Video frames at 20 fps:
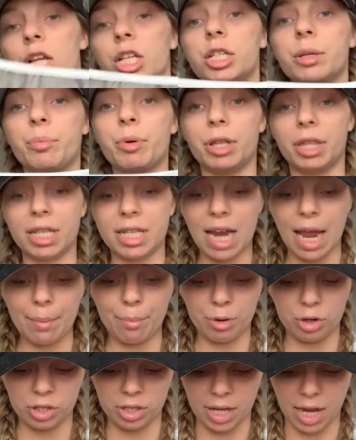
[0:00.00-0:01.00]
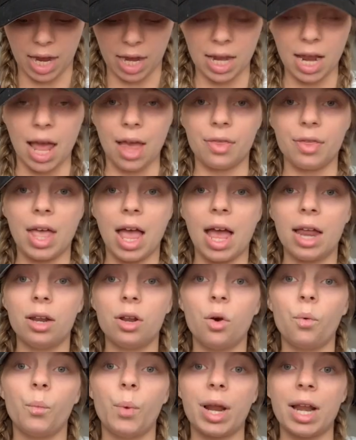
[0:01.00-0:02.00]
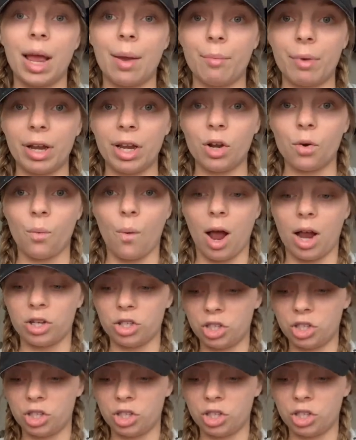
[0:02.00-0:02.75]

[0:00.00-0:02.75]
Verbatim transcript: to put the diapers in. And then when I'm ready to wash